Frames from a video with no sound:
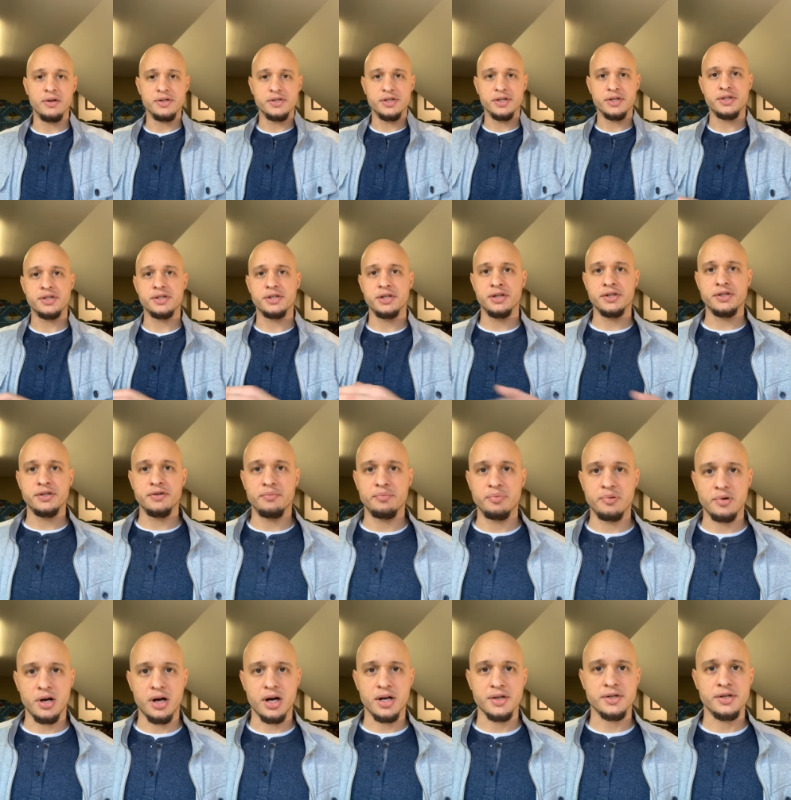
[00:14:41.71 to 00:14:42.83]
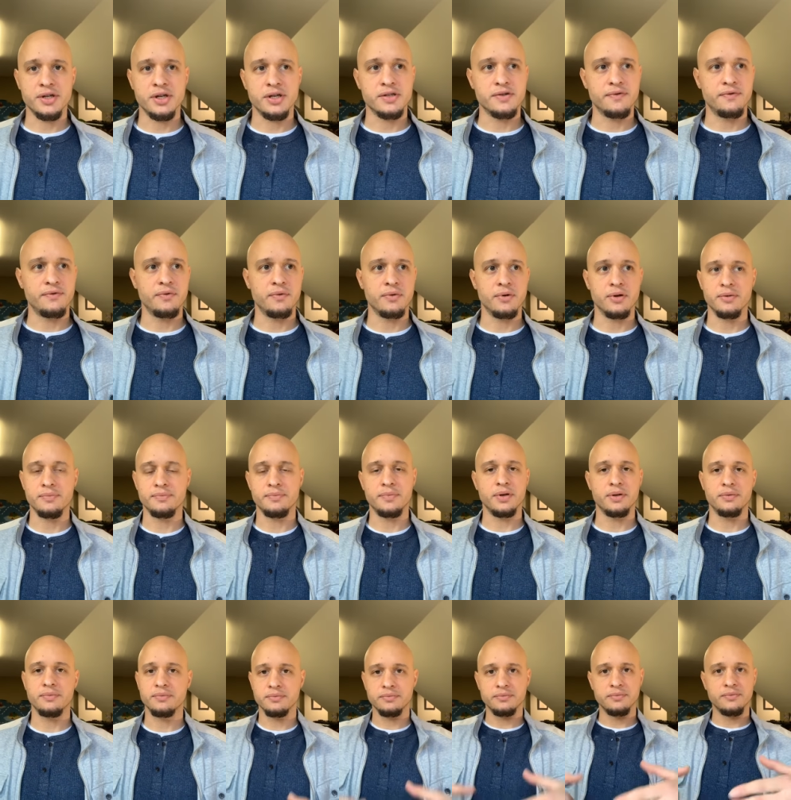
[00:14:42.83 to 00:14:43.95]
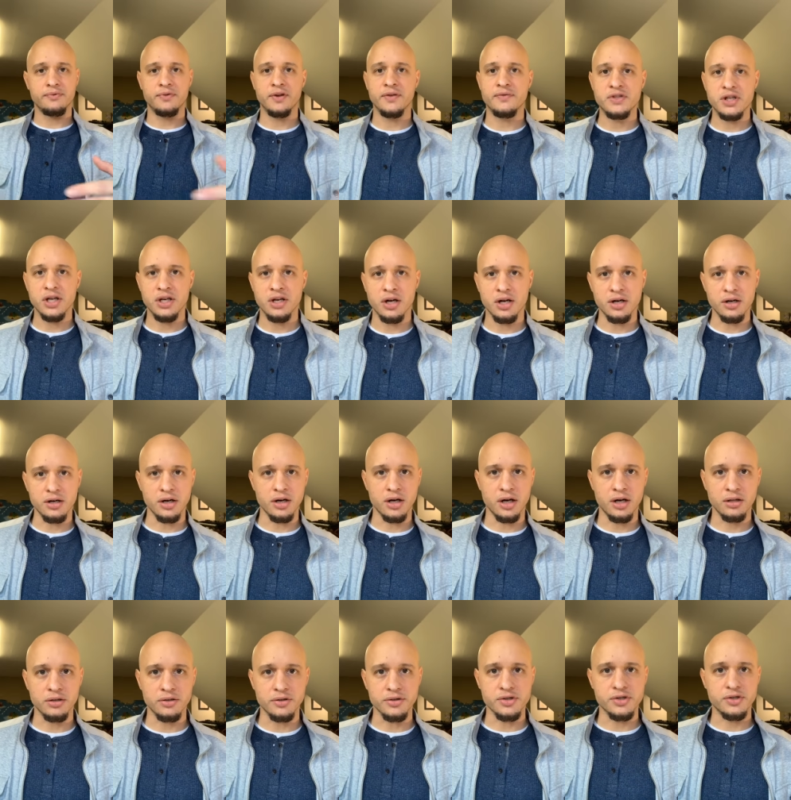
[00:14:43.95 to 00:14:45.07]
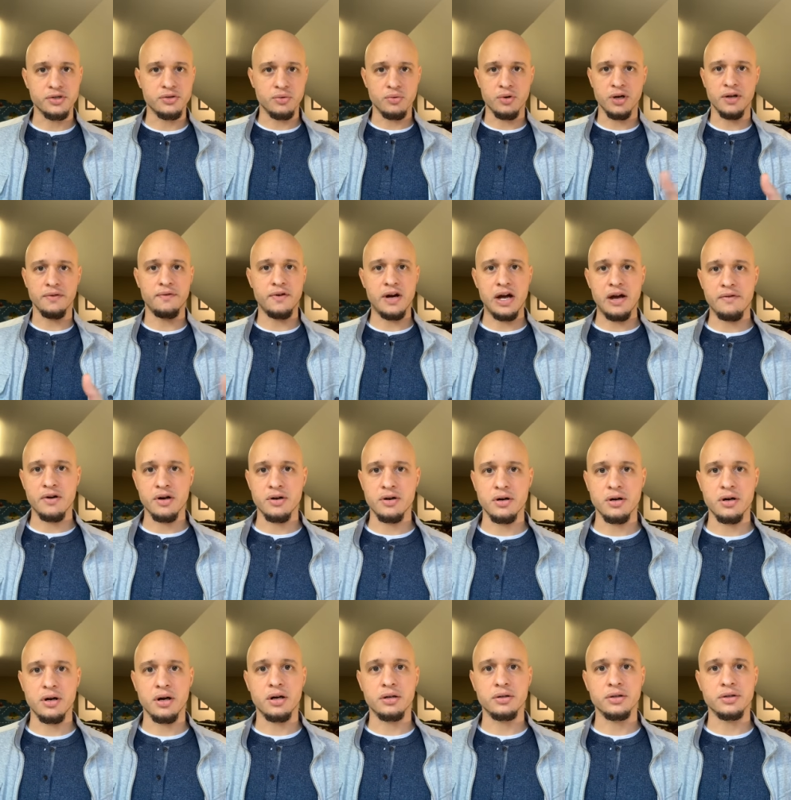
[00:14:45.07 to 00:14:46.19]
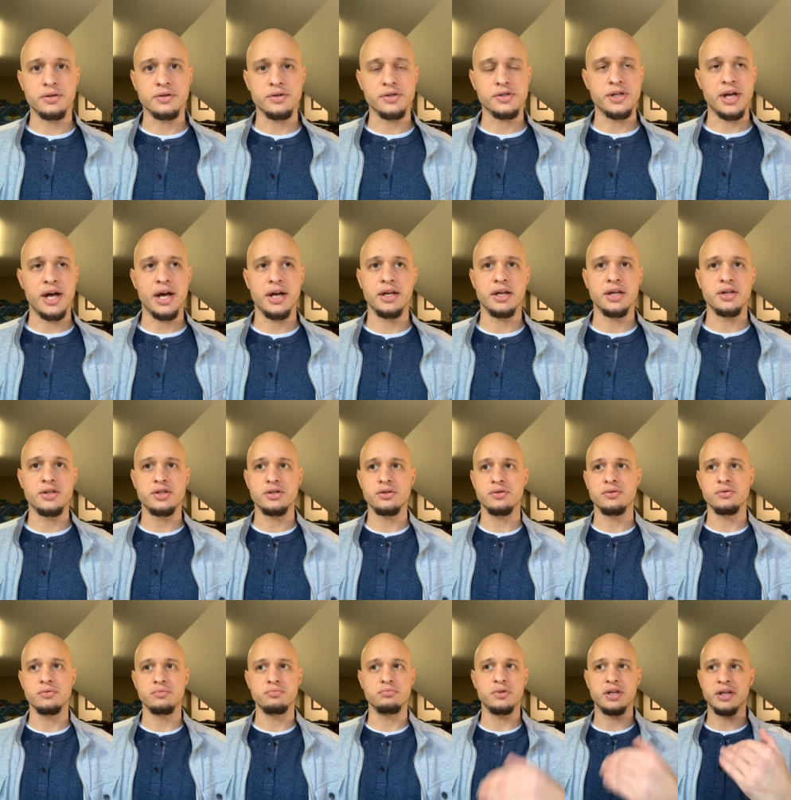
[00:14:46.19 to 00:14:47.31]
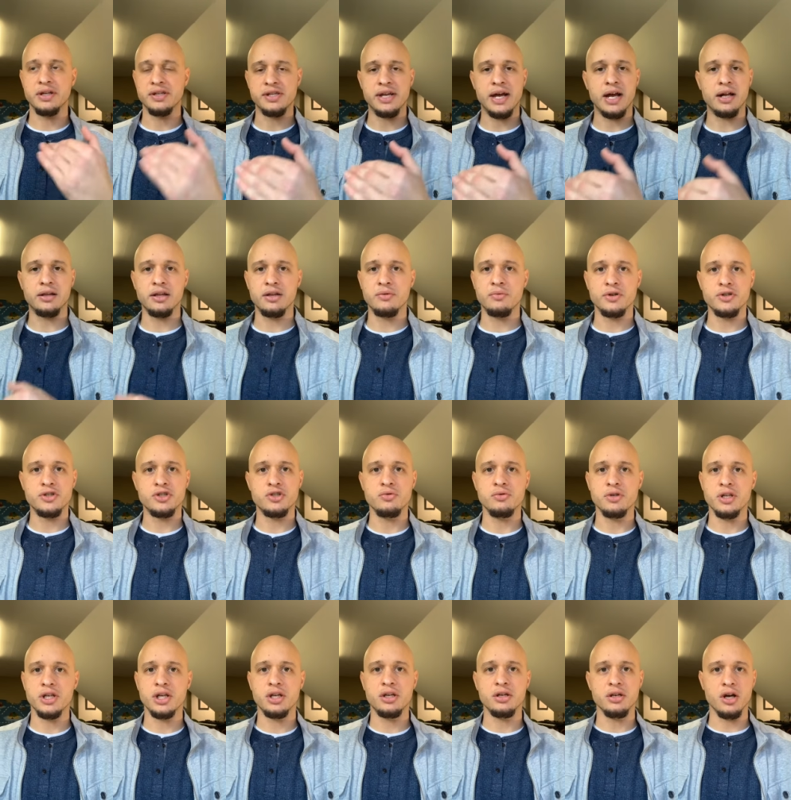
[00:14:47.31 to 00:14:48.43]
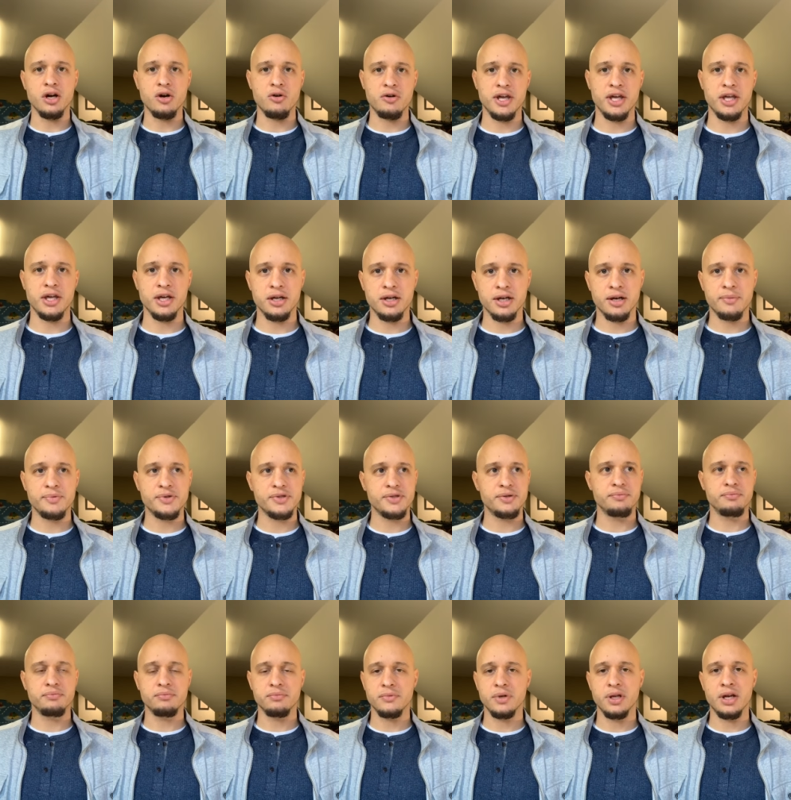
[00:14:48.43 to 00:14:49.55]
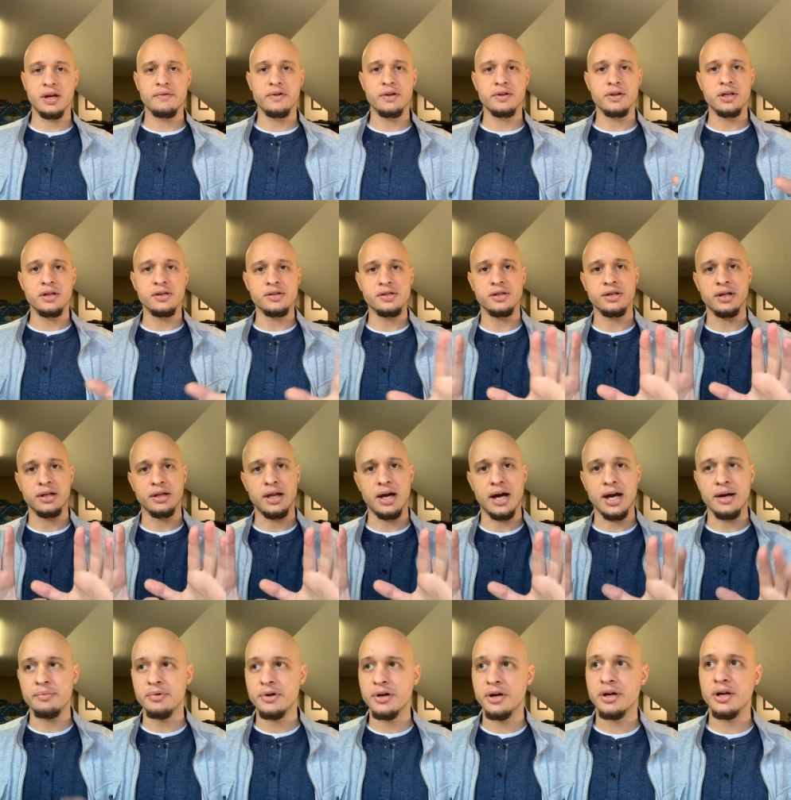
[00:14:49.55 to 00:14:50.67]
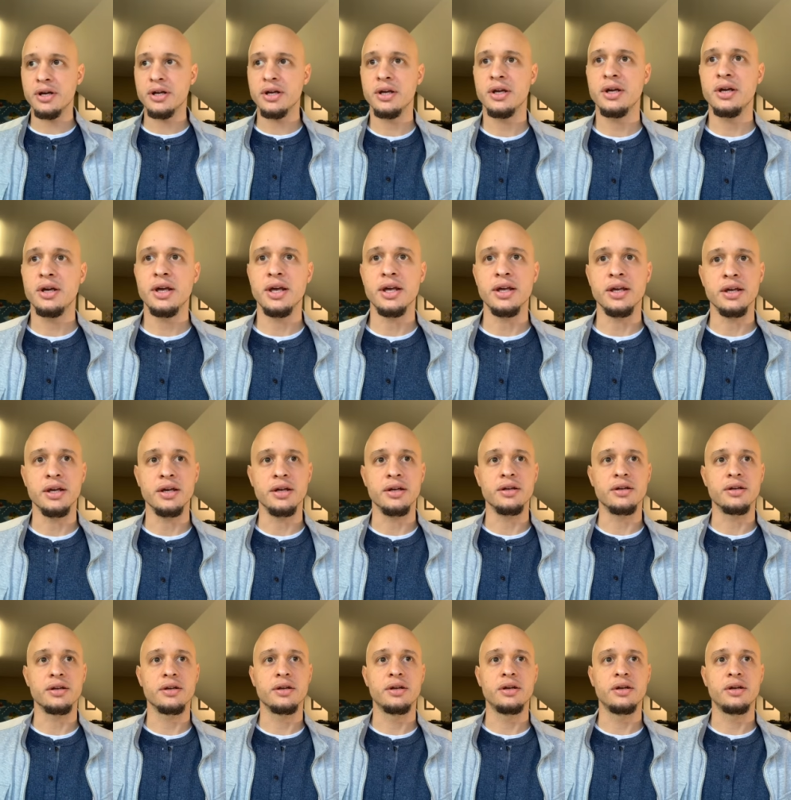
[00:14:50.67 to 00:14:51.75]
extensive process for $1,500, $2,500 that gets you exactly what you need, no hiccups, everything's in a library, and